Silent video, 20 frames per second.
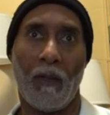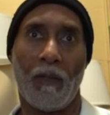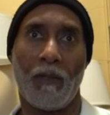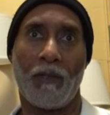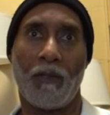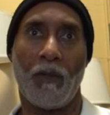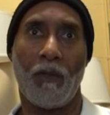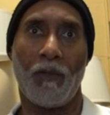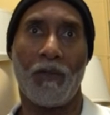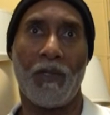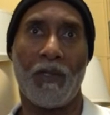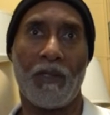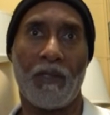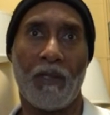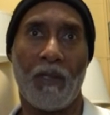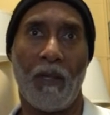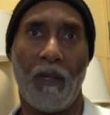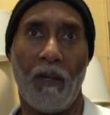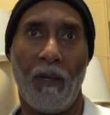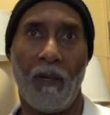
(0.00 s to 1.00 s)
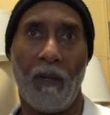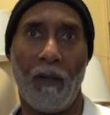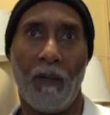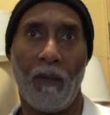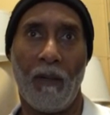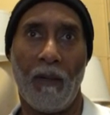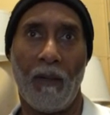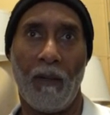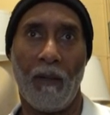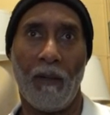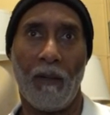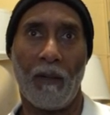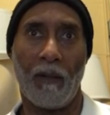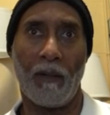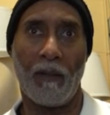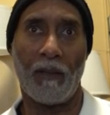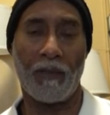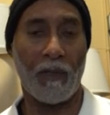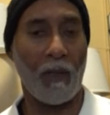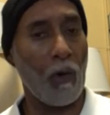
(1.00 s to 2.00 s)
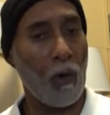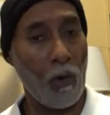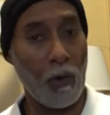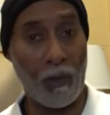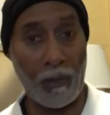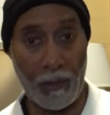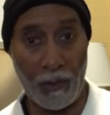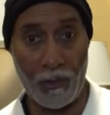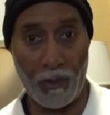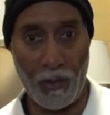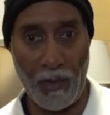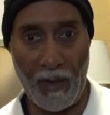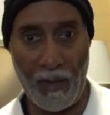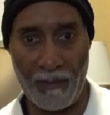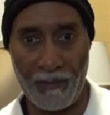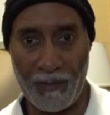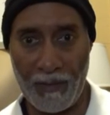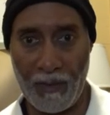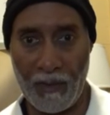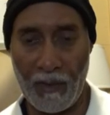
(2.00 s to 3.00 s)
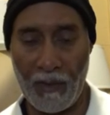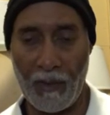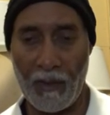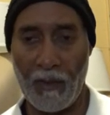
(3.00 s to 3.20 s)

So this is earlier draft